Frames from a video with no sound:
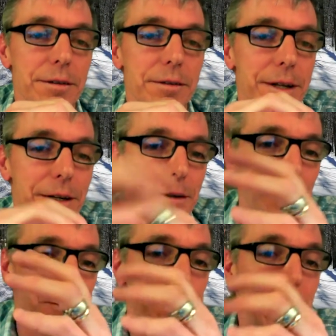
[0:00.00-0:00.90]
There
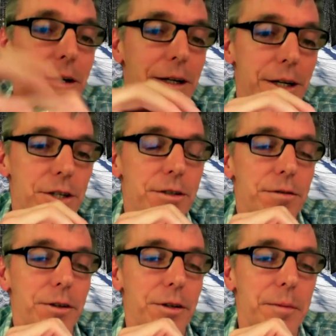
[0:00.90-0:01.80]
there's better
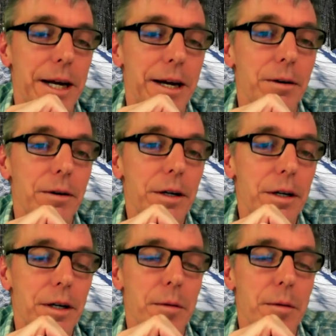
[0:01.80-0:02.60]
conditions for them now.